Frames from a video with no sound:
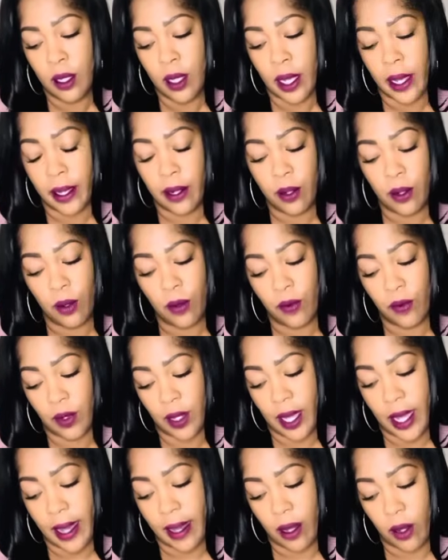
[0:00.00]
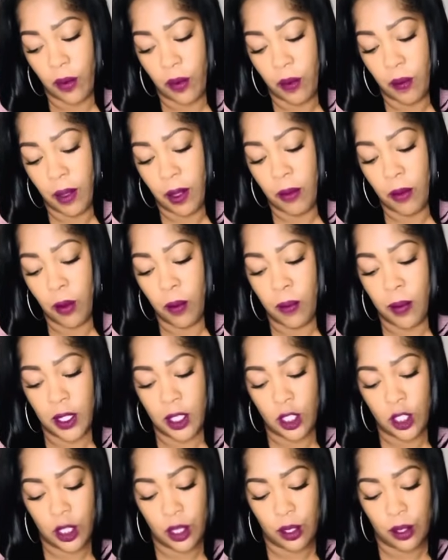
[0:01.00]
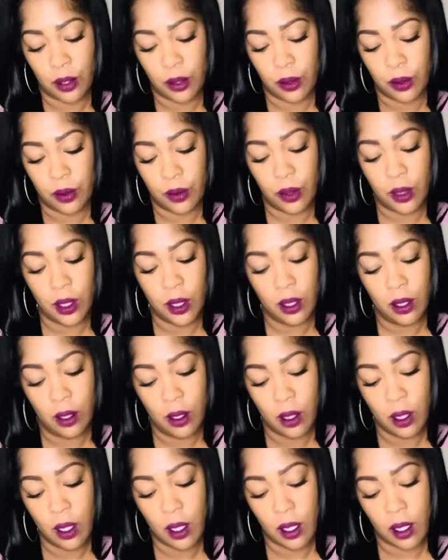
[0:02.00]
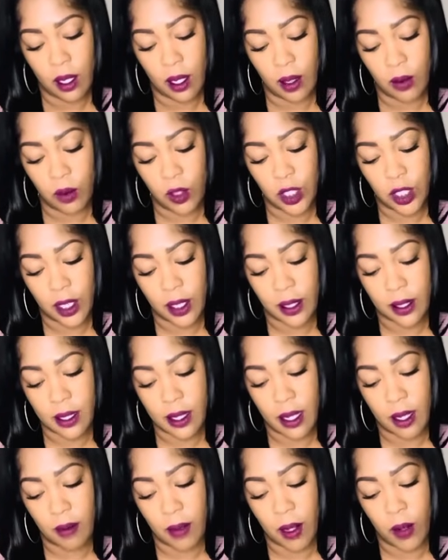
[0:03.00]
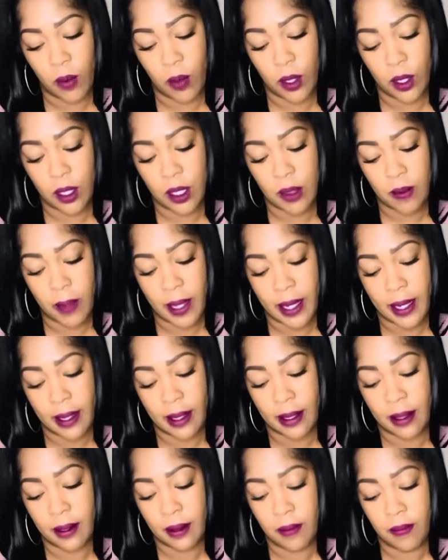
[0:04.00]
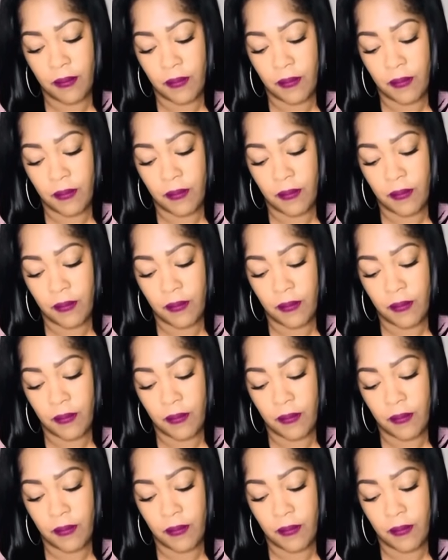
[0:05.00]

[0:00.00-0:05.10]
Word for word: I don't react when people mention you. I wish I could take my words back.